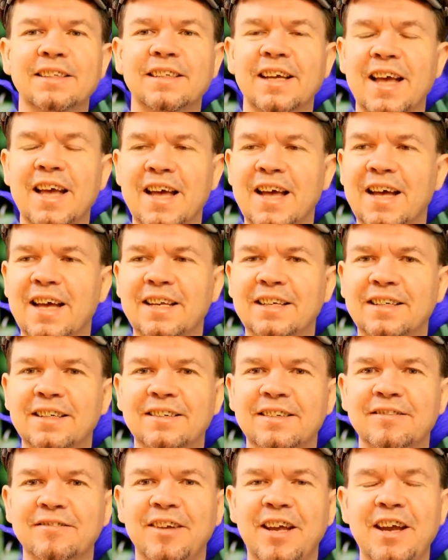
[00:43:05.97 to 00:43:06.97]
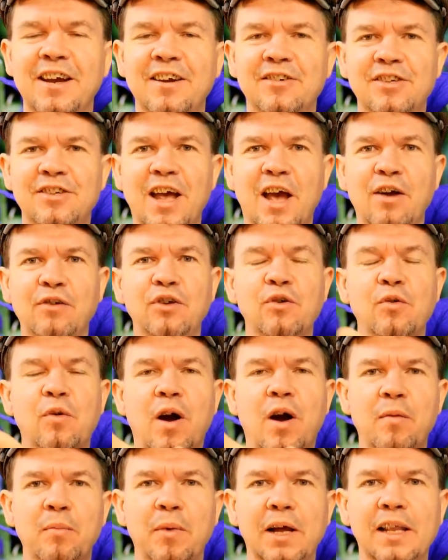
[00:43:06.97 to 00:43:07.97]
And here's how you
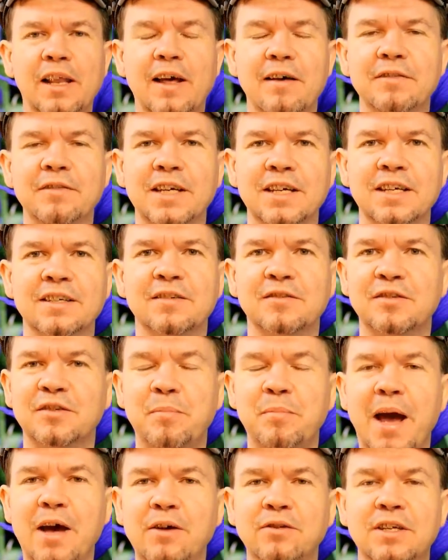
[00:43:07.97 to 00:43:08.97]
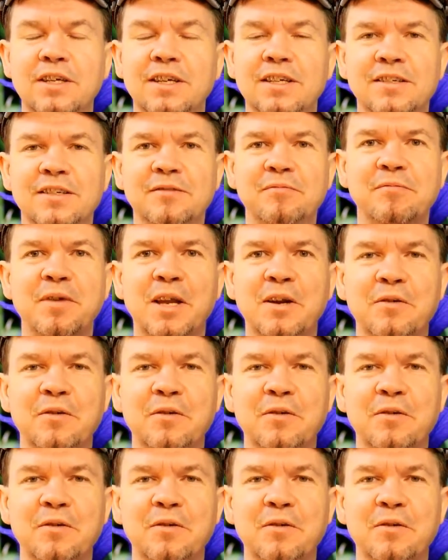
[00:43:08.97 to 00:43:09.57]
are my loving spouse, because,